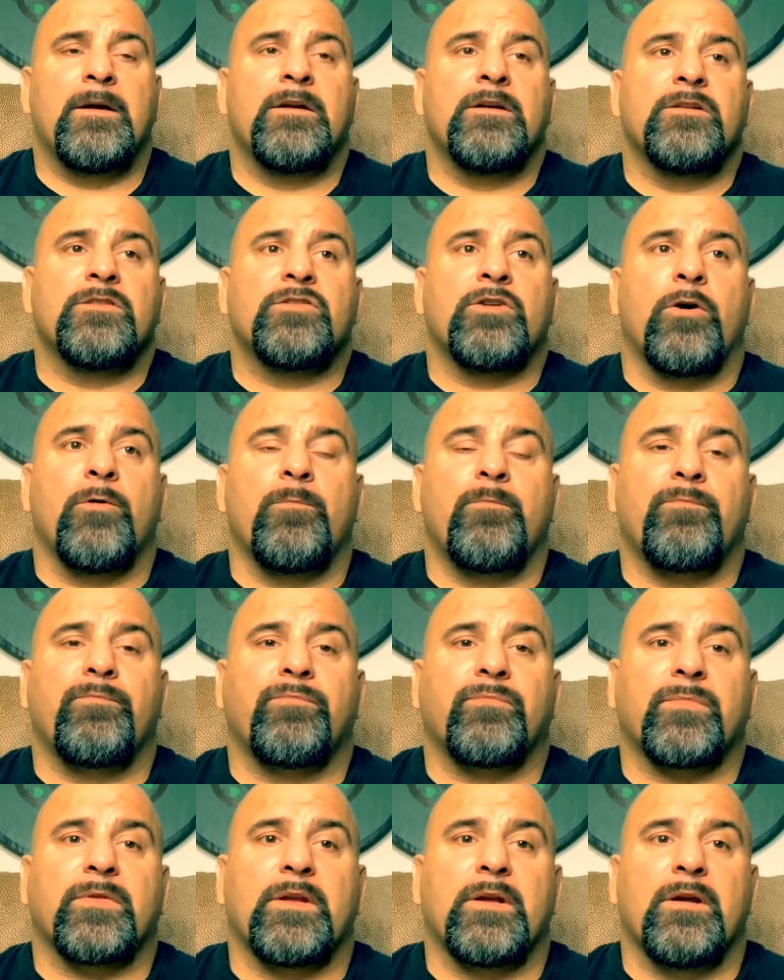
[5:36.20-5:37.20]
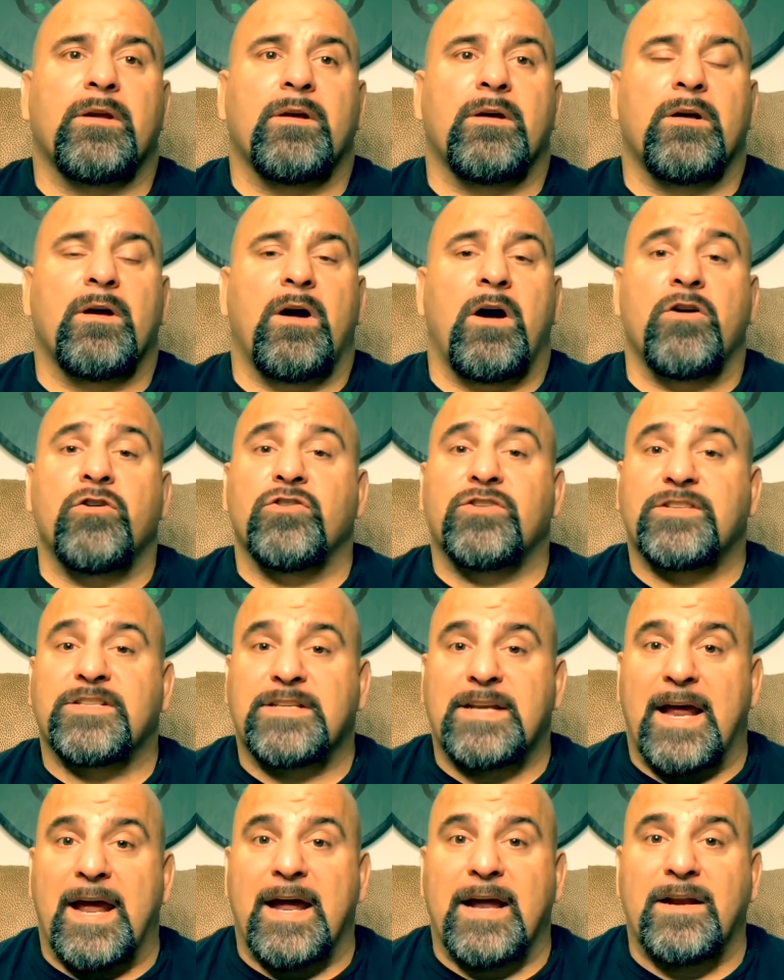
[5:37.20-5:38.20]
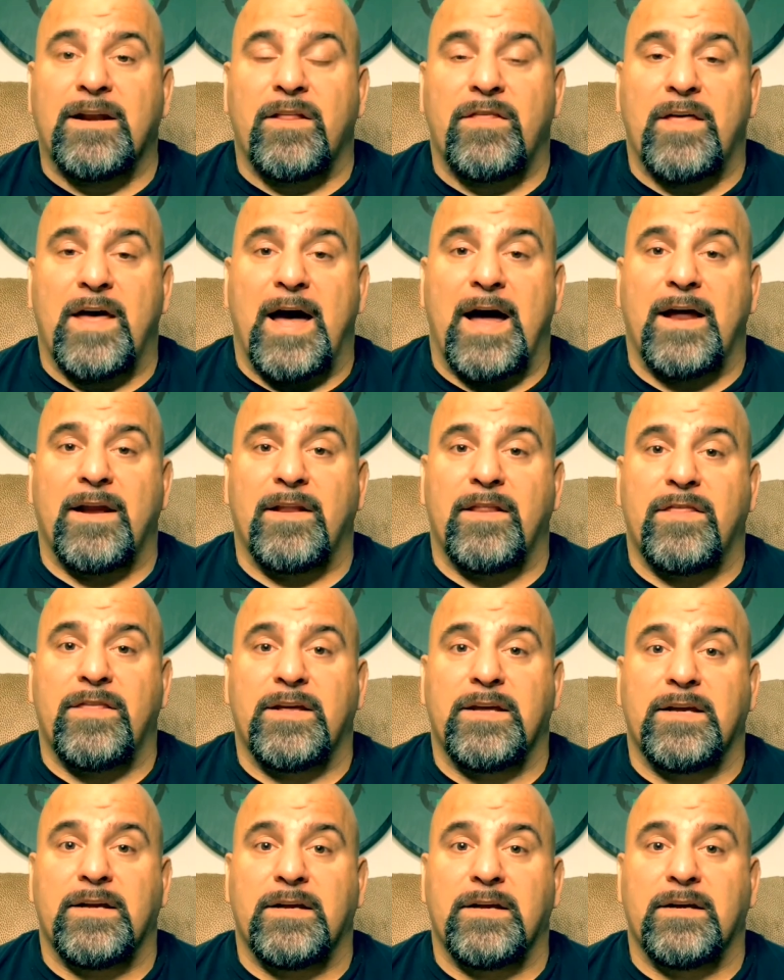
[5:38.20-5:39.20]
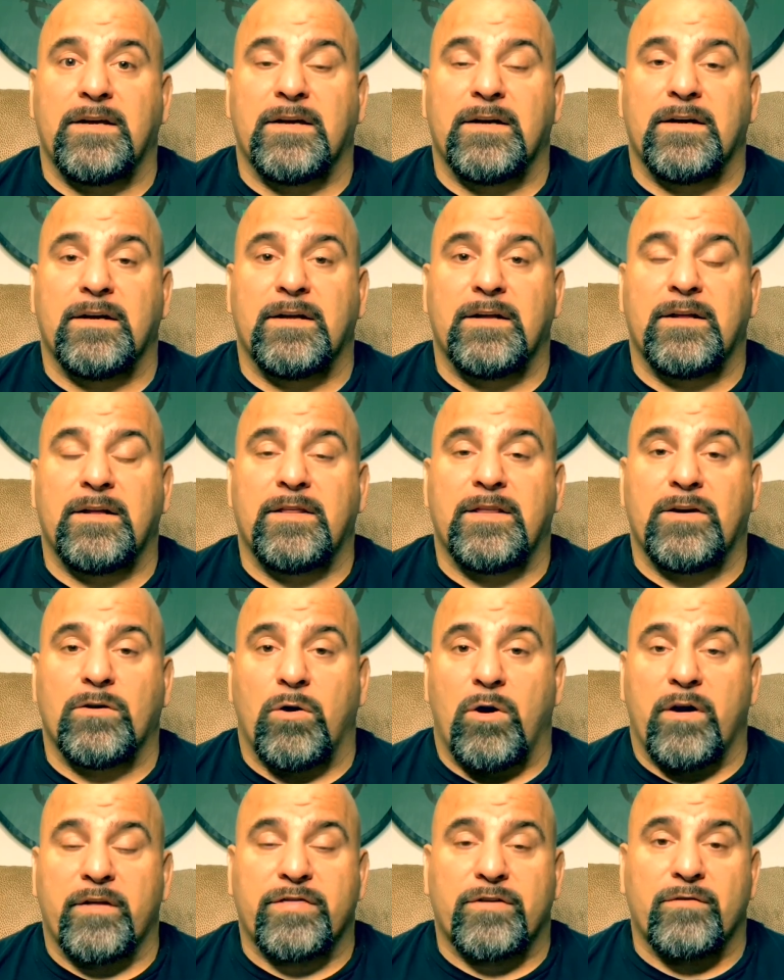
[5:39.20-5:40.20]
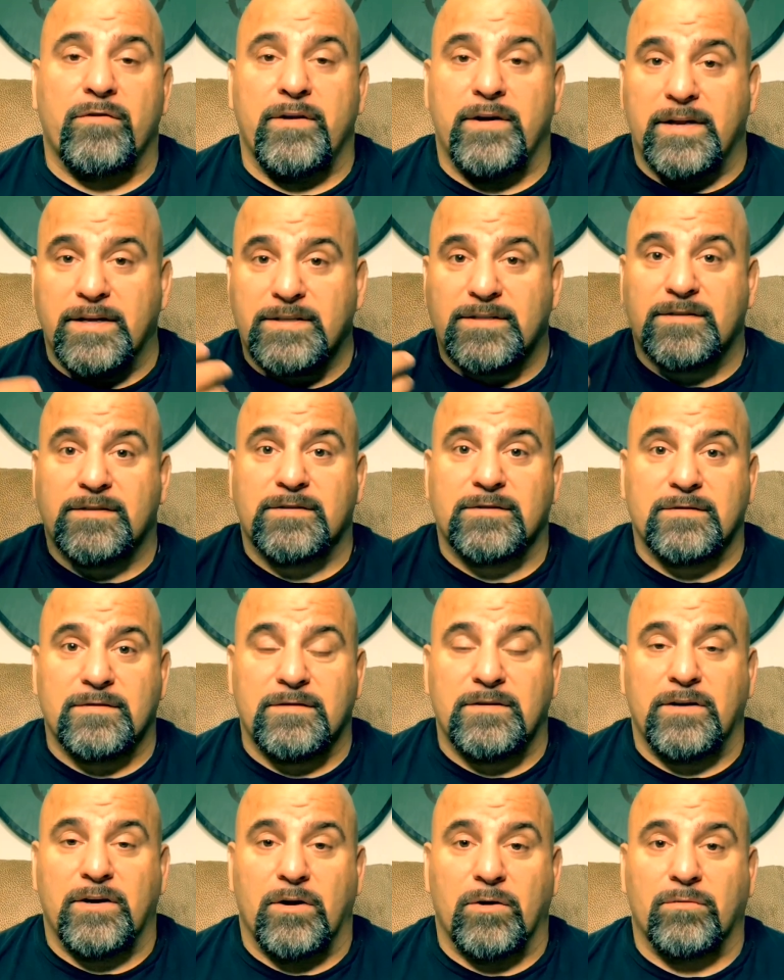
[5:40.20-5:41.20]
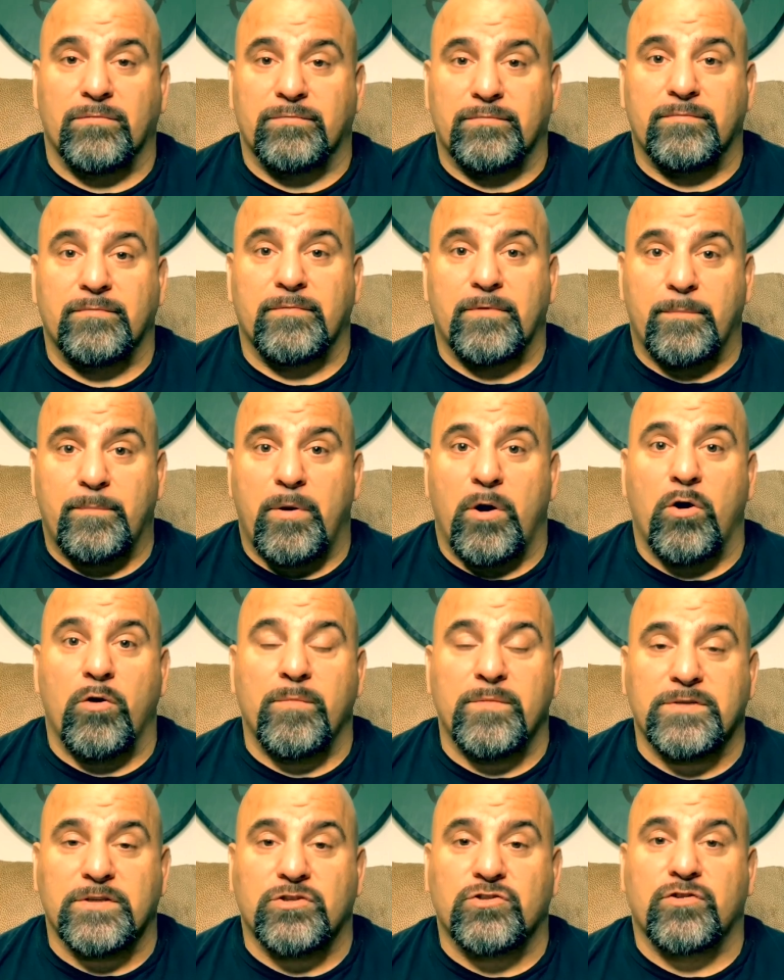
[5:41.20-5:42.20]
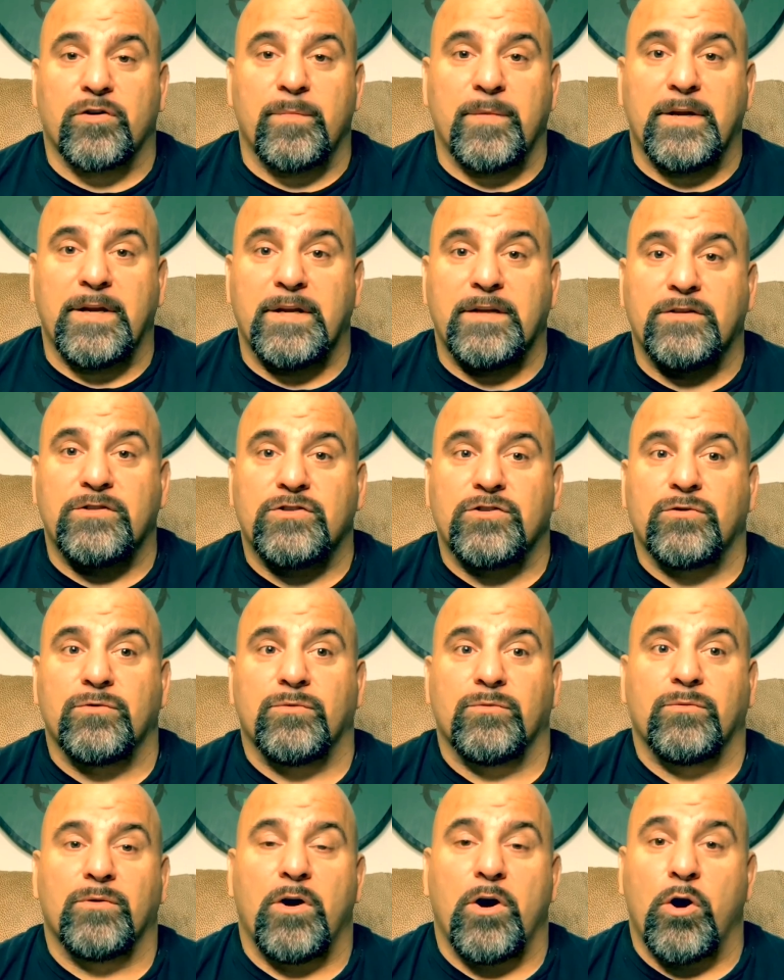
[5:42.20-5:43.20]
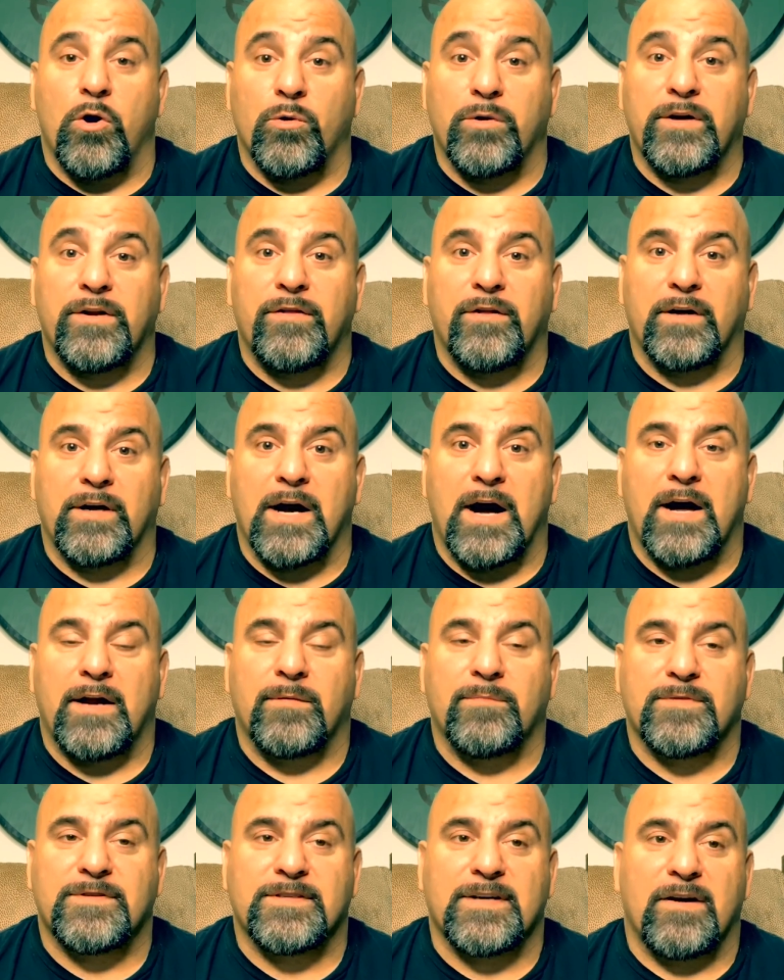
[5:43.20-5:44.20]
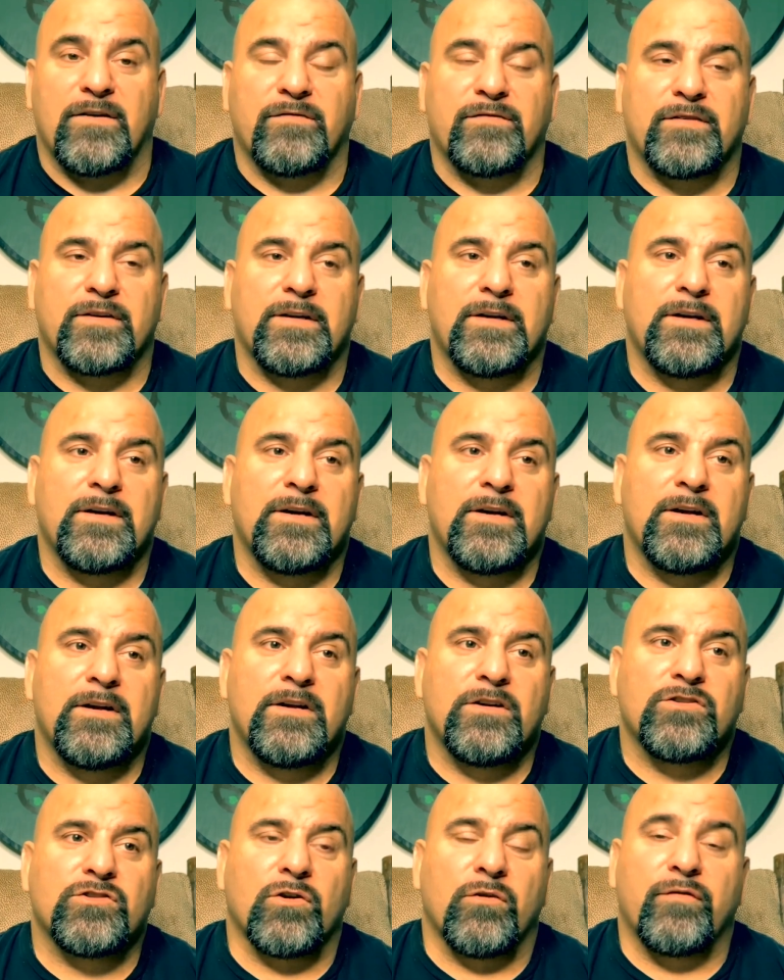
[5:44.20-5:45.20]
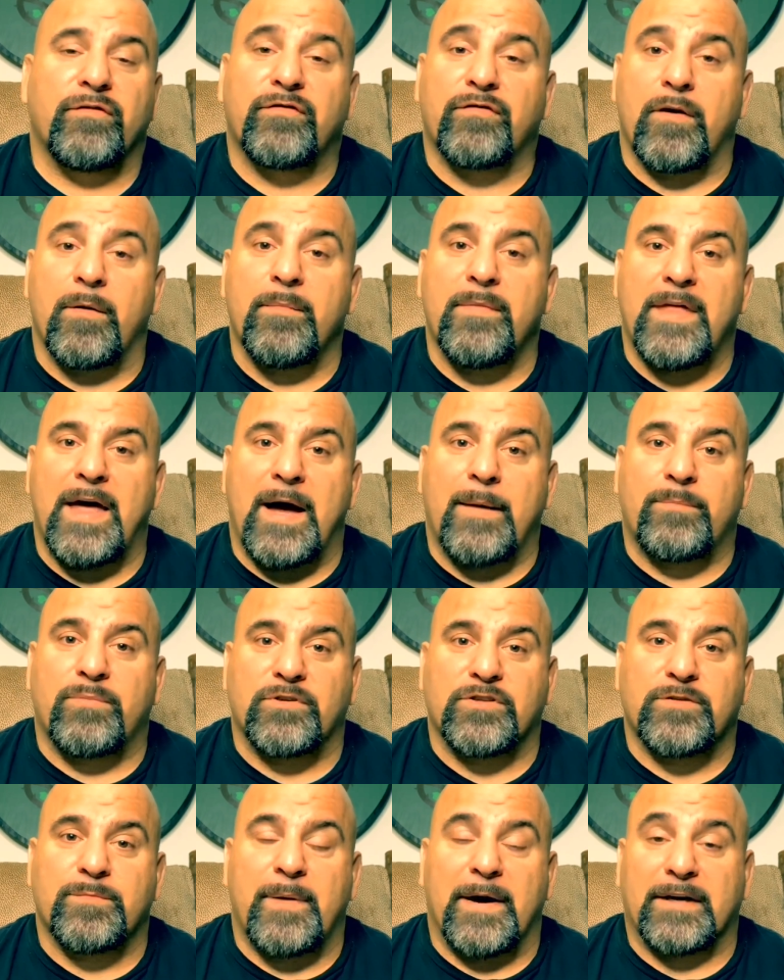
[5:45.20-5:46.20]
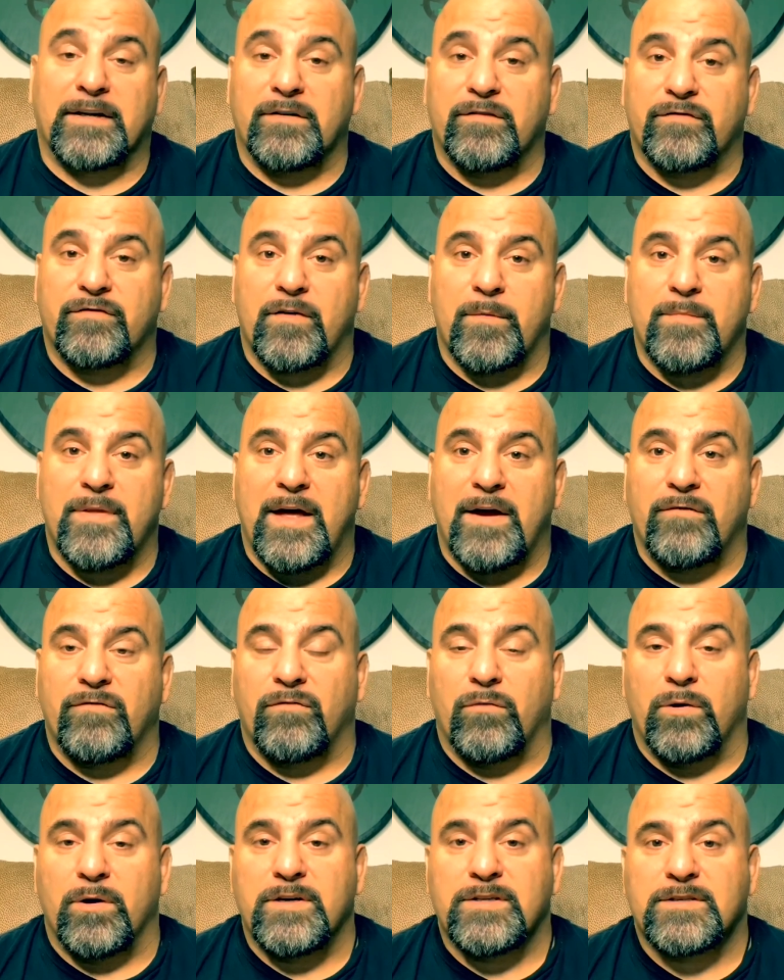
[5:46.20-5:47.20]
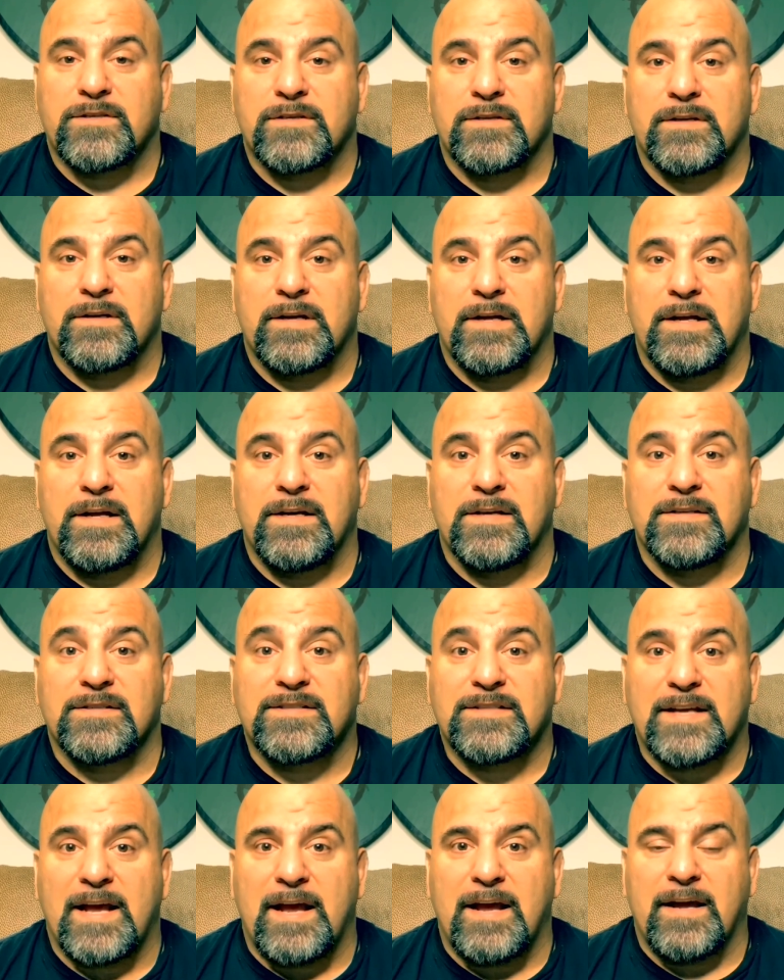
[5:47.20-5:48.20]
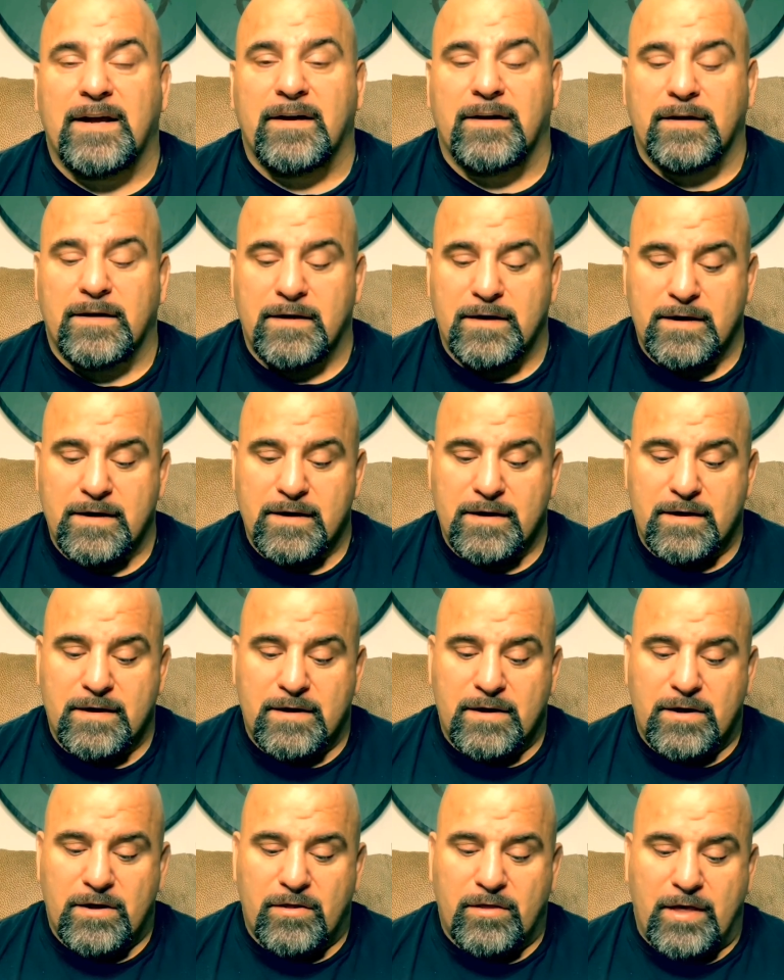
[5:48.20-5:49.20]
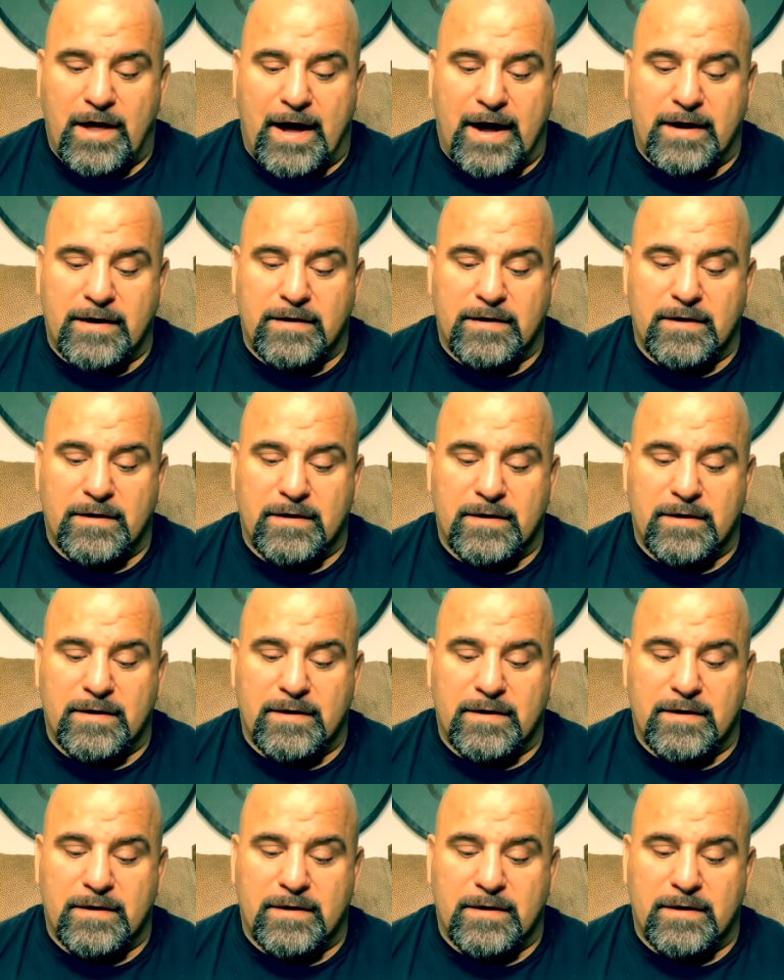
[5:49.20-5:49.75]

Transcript: So understand that the author in this, poem is attributed to Odin, the god himself. So from that perspective, from that voice, he is saying that